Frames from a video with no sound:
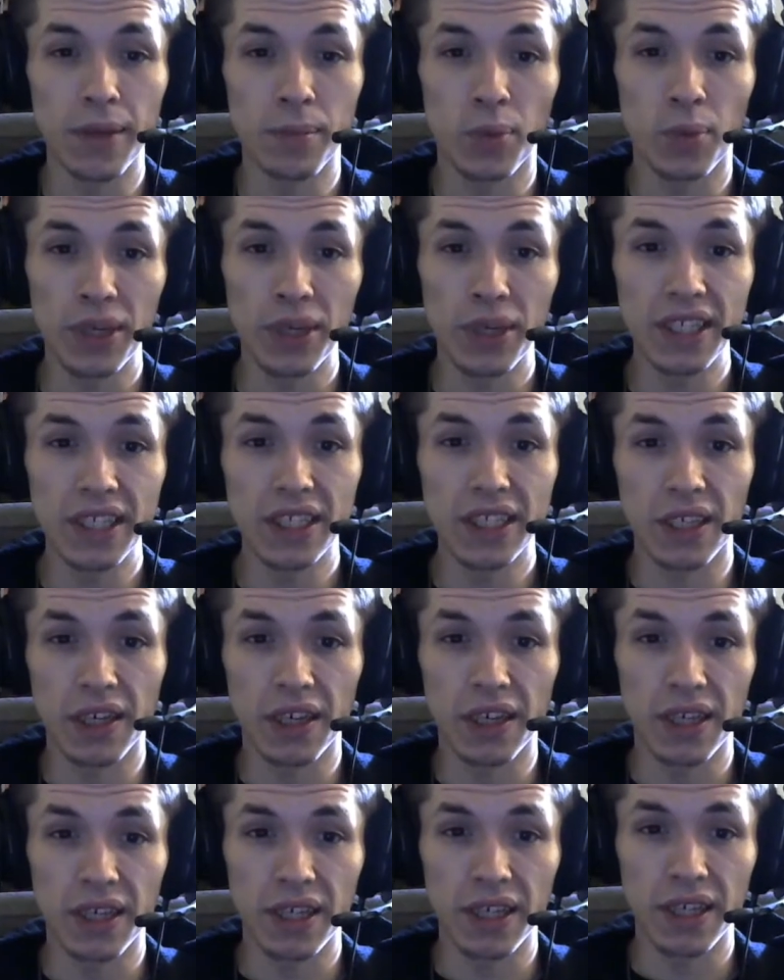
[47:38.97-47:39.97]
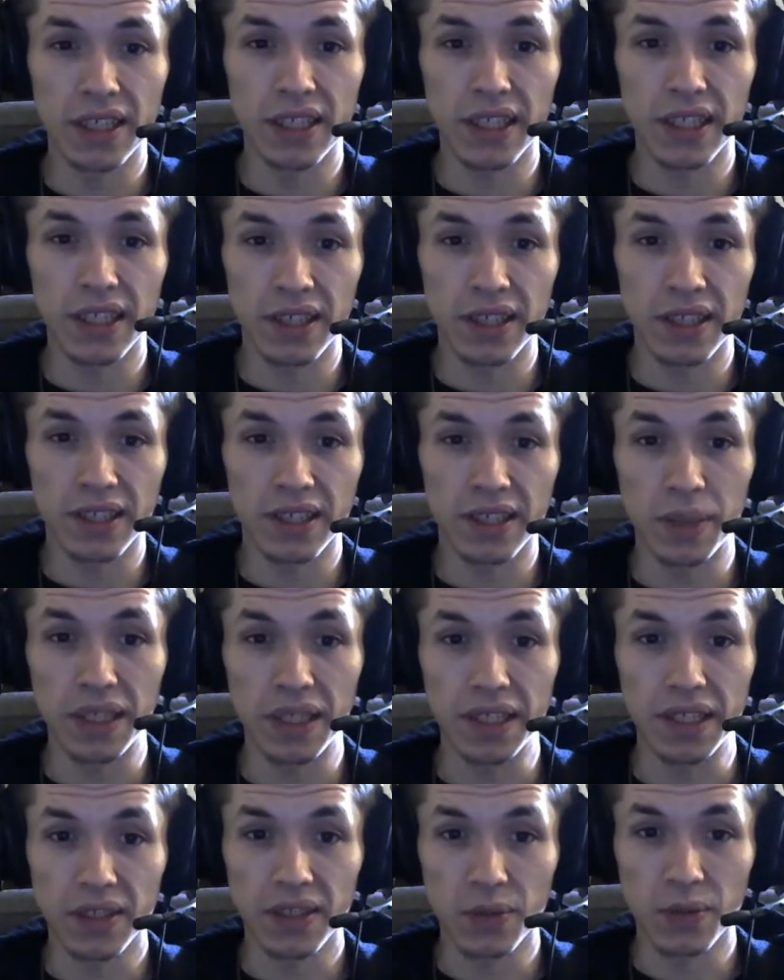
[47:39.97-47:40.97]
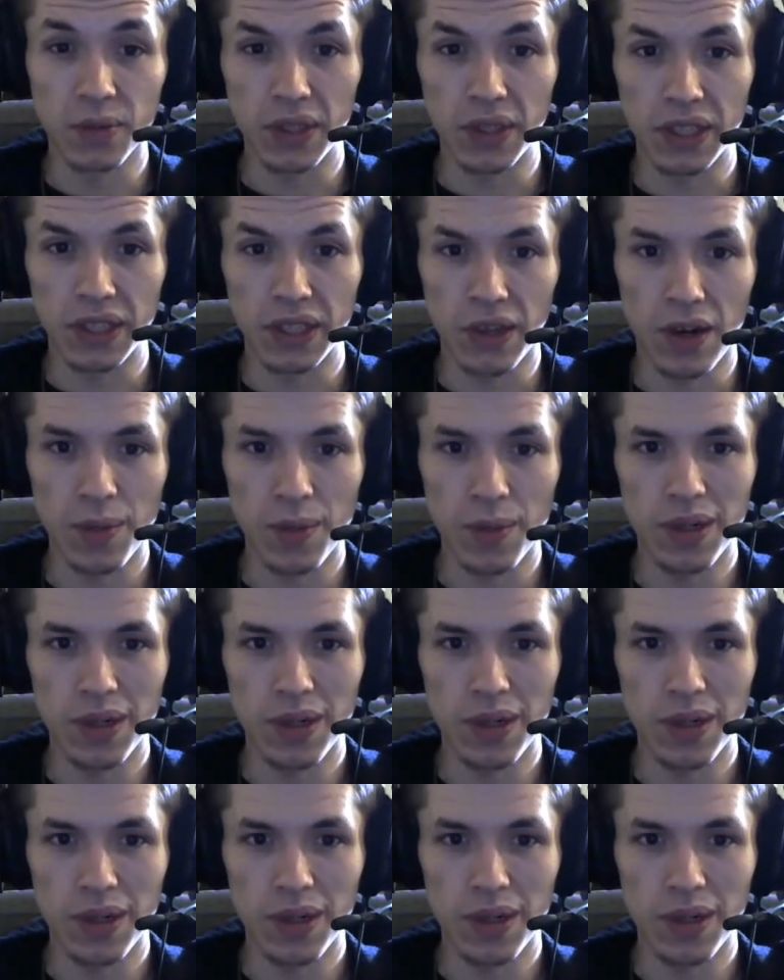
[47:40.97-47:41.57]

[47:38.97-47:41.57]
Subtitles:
Bui is a beast with his armor and